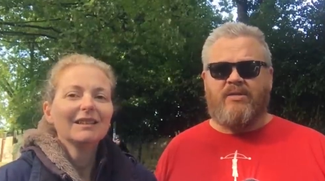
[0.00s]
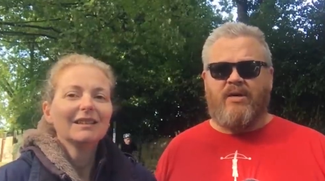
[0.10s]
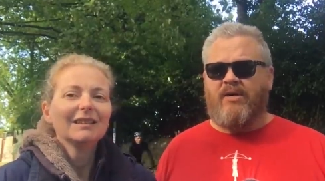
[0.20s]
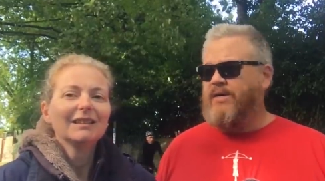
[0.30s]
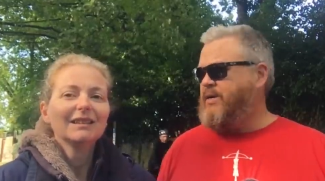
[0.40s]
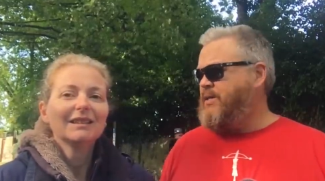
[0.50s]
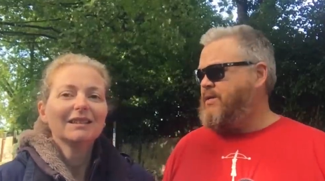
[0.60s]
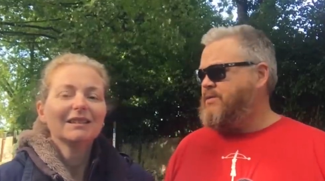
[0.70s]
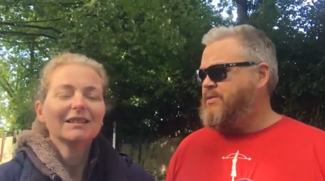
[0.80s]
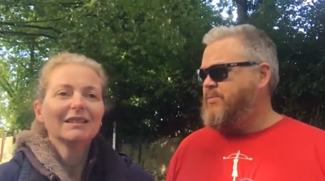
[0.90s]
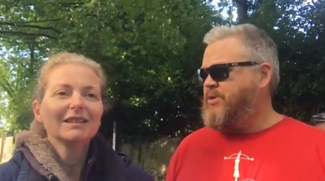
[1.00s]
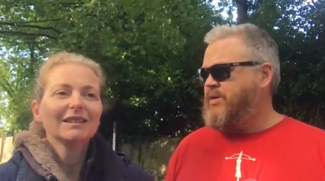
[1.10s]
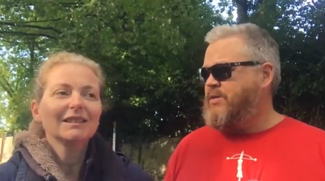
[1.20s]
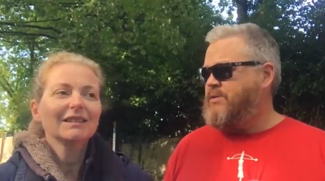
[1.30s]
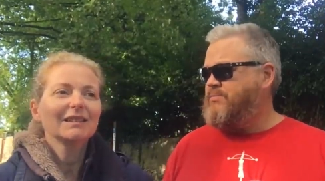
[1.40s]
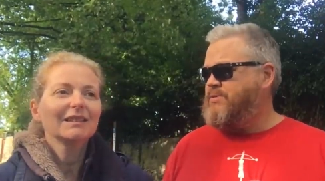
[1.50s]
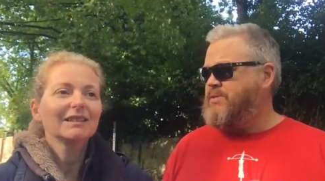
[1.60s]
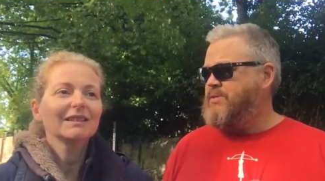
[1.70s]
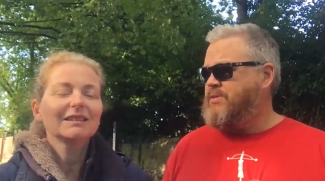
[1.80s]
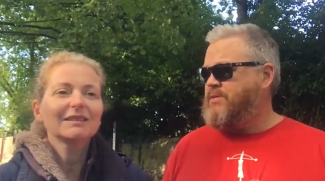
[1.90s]
Speaker 1: uh, anything else to communicate?
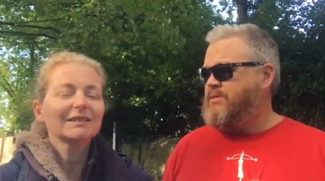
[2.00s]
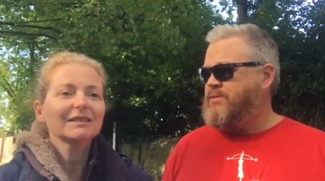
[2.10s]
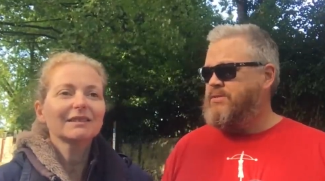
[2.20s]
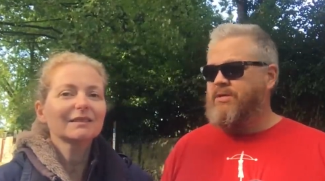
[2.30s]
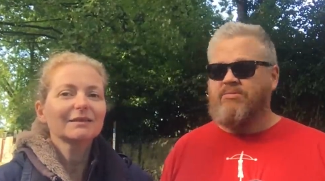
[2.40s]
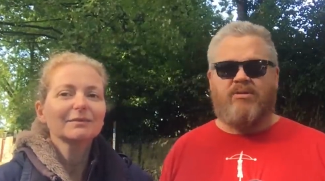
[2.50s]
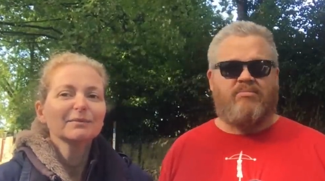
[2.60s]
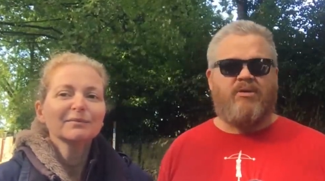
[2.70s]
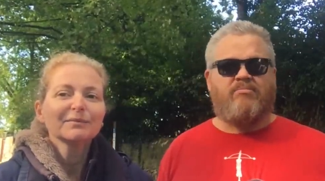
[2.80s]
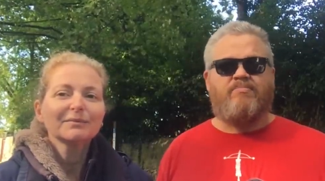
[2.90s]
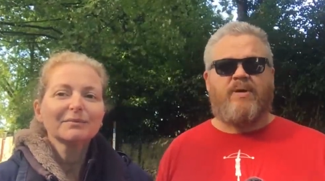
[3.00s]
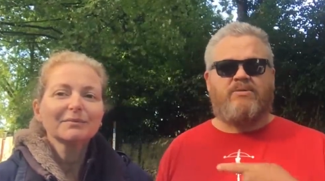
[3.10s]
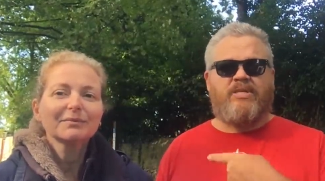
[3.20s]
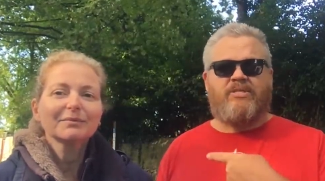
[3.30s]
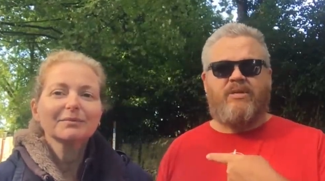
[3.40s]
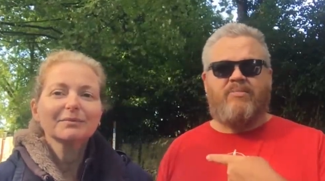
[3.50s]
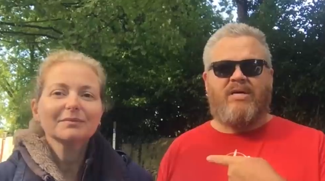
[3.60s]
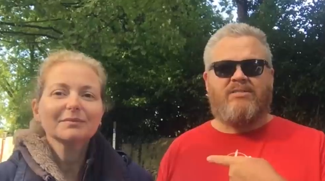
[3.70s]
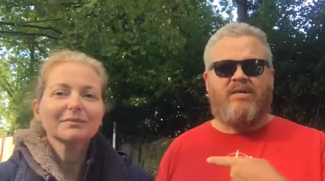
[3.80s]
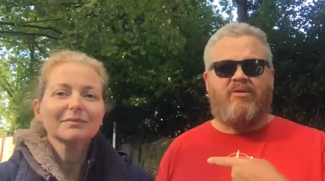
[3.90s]
Nope. About sixteen
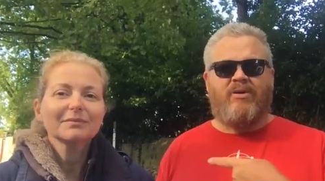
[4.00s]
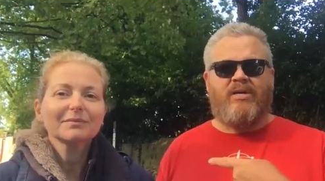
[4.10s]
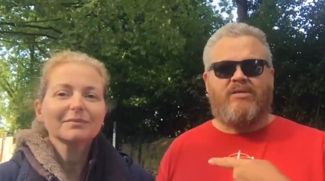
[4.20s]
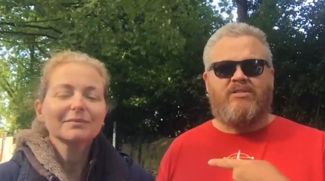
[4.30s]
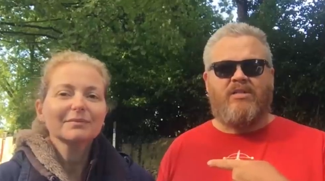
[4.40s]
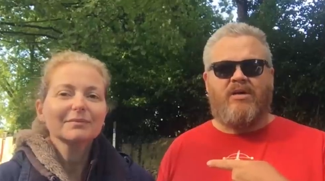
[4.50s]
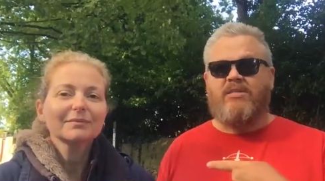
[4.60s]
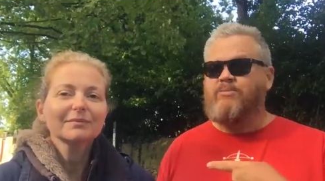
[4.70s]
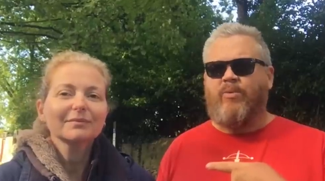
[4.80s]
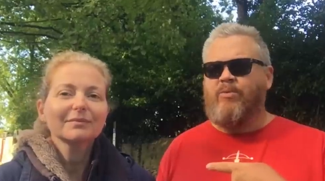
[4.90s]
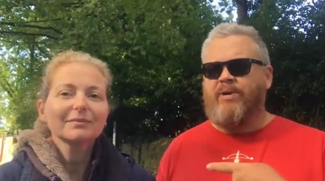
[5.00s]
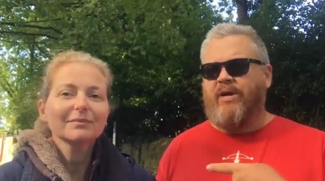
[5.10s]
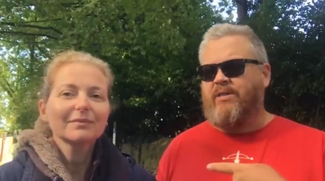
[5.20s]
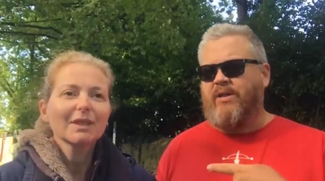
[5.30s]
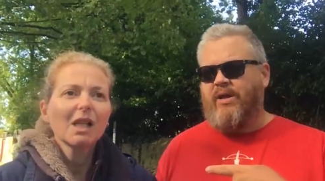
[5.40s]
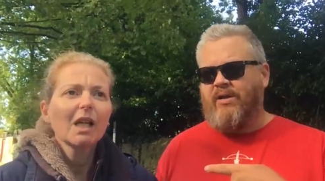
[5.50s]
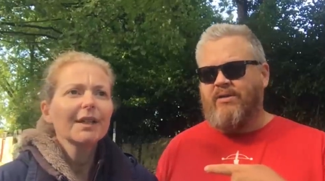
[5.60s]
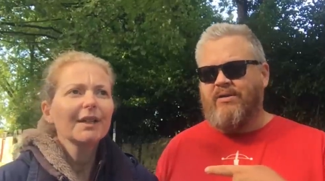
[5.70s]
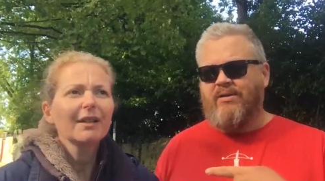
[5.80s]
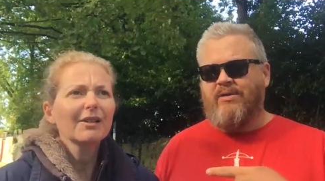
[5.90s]
miles that way is the locks. We won't make it today.
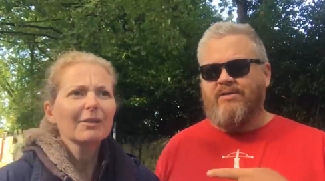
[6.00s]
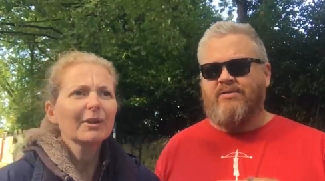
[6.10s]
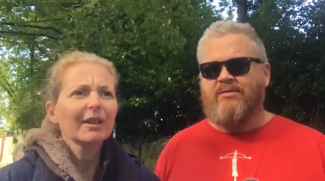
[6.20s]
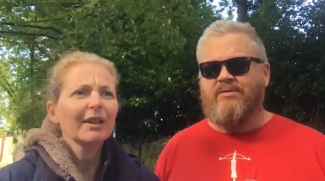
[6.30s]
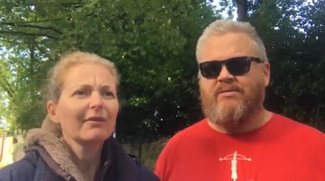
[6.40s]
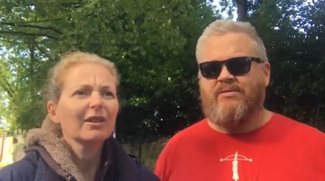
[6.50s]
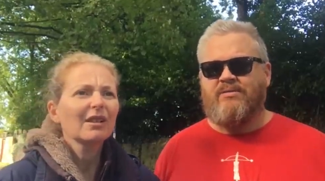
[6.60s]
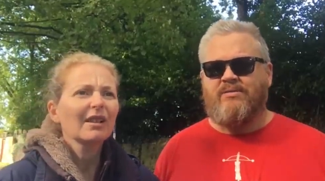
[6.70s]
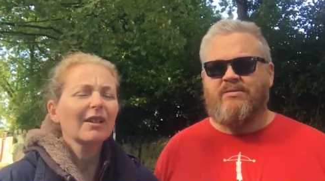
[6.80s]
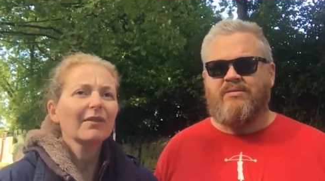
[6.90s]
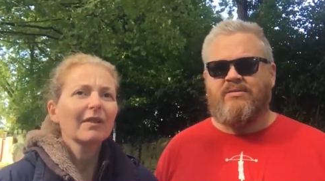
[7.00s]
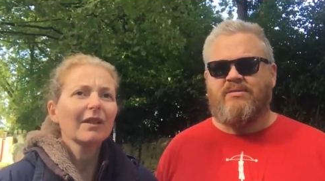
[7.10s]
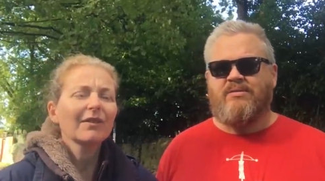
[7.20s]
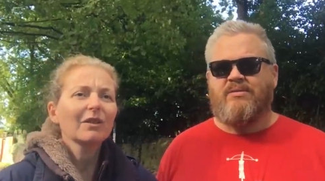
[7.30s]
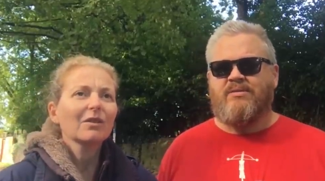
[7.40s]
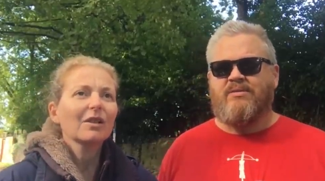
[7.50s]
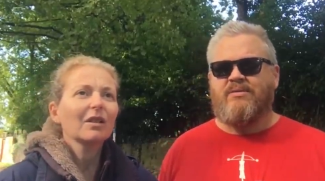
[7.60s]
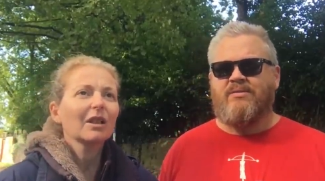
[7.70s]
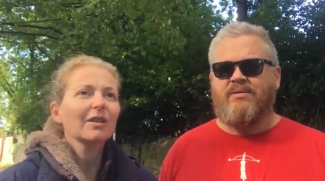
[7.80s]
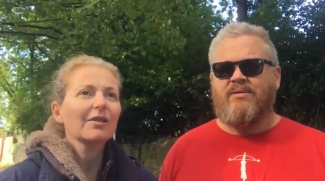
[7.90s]
Speaker 2: No, I don't want to go that far, because if, if the locks
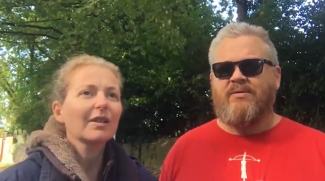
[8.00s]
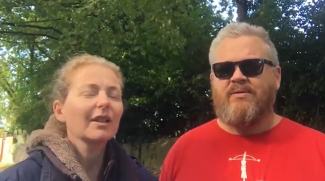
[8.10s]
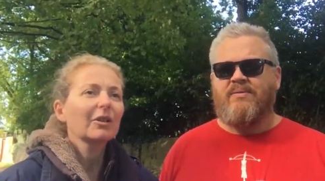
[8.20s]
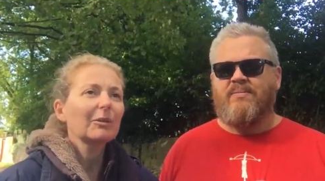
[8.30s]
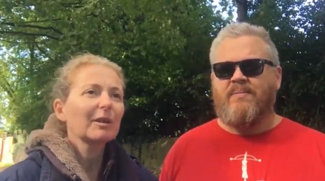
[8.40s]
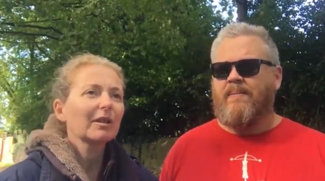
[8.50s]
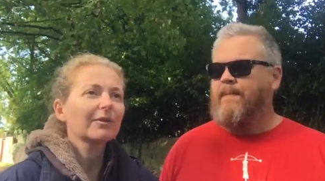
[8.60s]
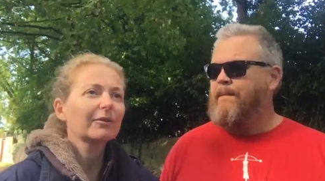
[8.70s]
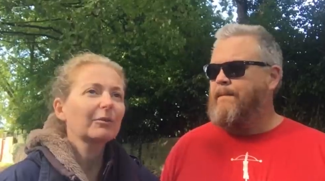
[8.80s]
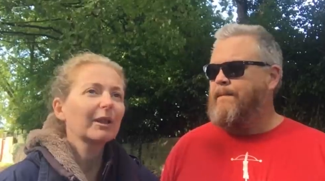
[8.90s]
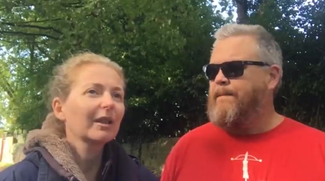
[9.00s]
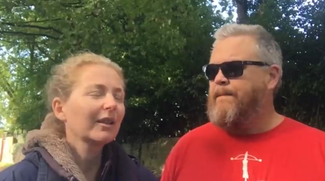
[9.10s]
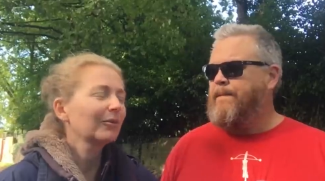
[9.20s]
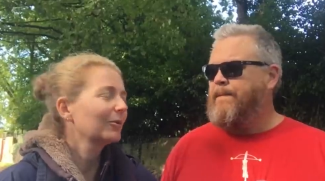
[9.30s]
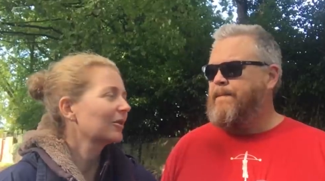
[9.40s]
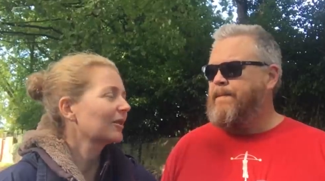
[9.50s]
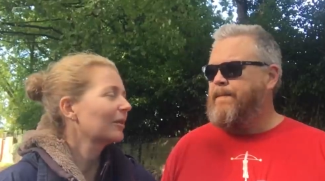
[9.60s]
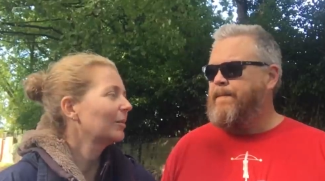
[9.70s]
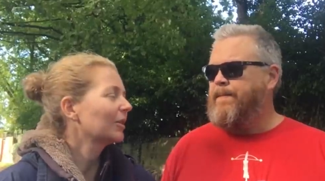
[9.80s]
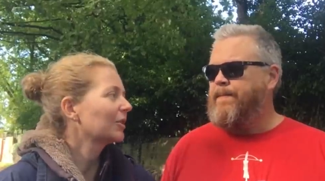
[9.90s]
are closed, then they are going to be closed for a week. Everyone's just
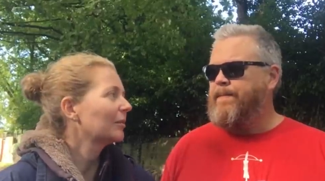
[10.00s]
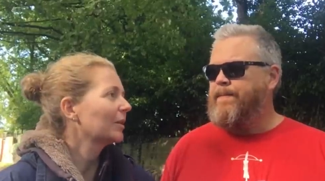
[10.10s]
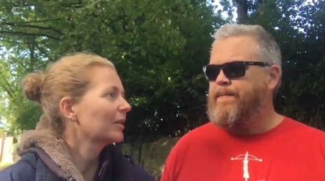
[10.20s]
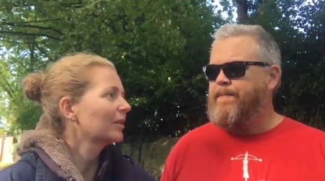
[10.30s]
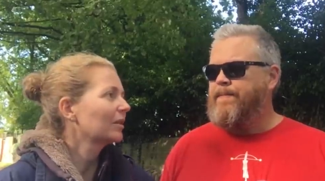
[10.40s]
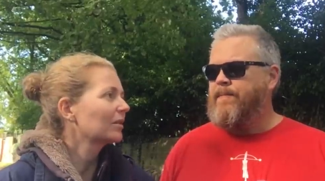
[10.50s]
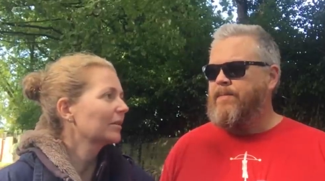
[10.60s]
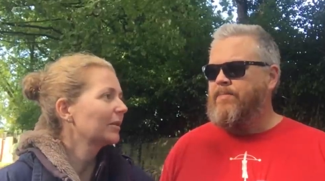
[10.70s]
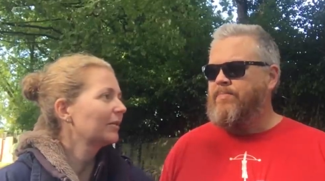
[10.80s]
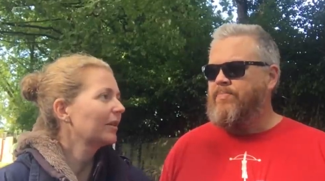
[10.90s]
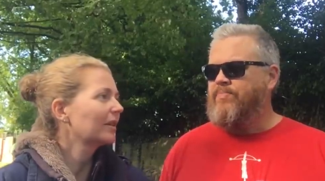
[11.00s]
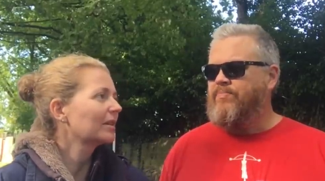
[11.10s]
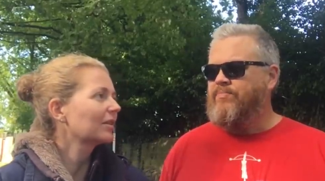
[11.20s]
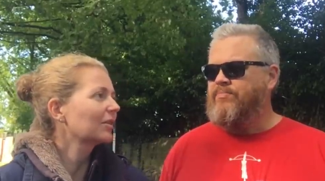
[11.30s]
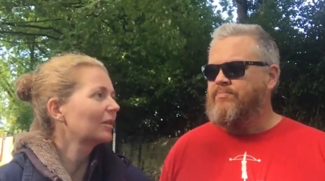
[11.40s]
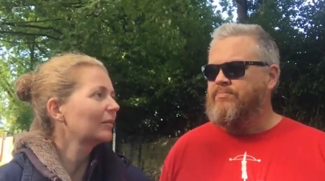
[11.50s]
going to bunch up at the locks, so I'd rather stop